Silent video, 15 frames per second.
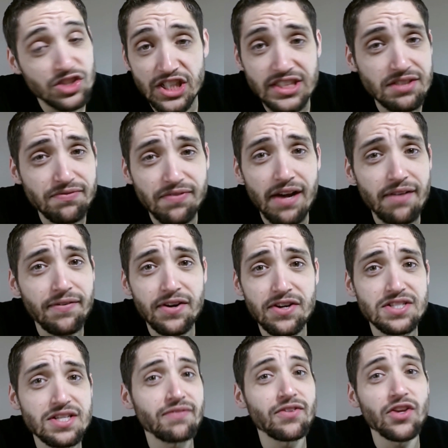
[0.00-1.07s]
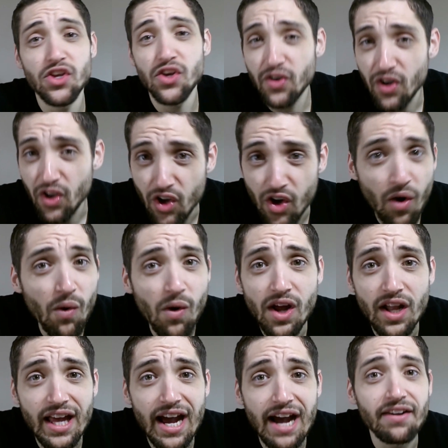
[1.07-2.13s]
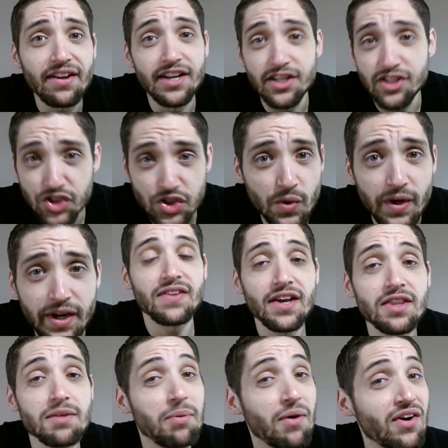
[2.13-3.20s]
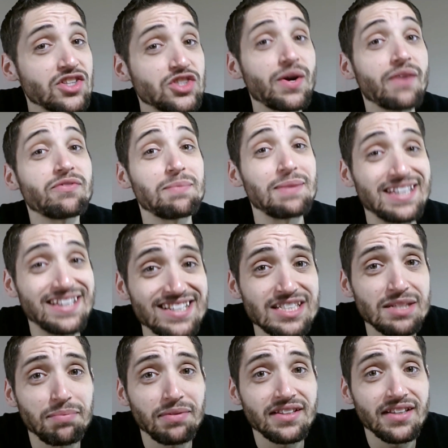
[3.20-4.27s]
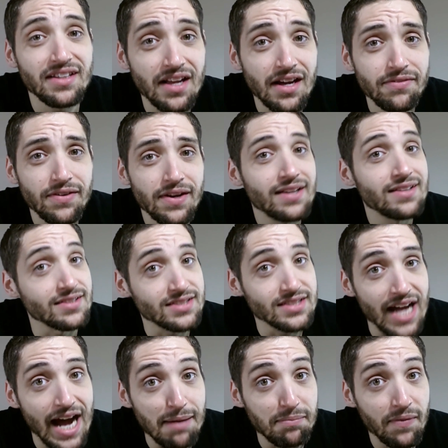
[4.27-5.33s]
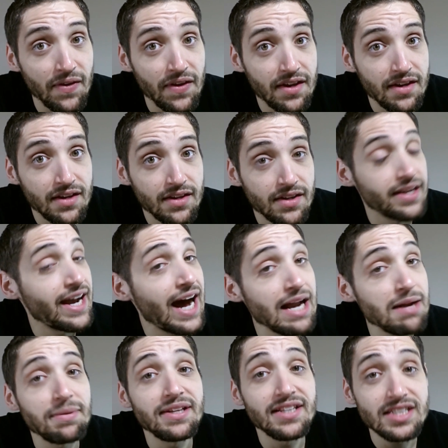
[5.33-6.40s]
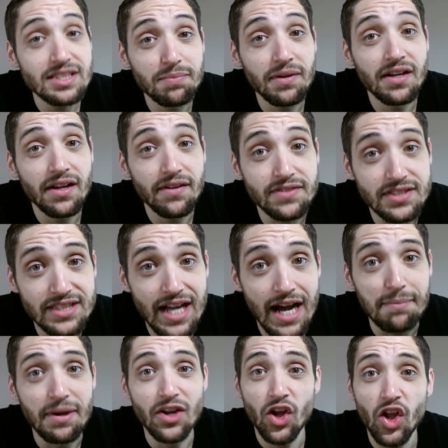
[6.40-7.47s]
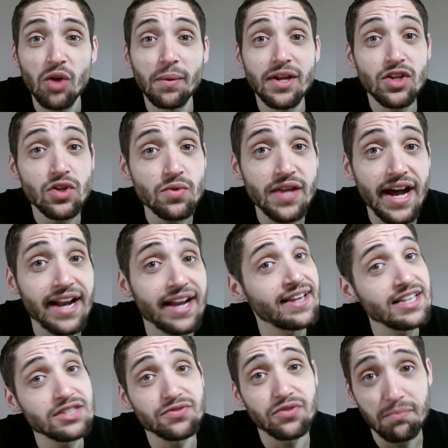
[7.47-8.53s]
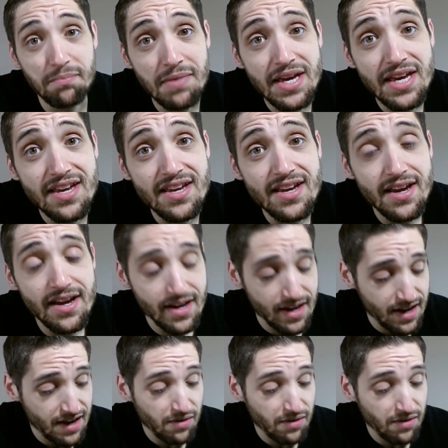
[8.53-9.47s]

Justify for yourself that you're going to go all out and enjoy it. The other part is you have to be disciplined enough to stop. You got to be disciplined enough to stop. And the only way to do that, at least for me,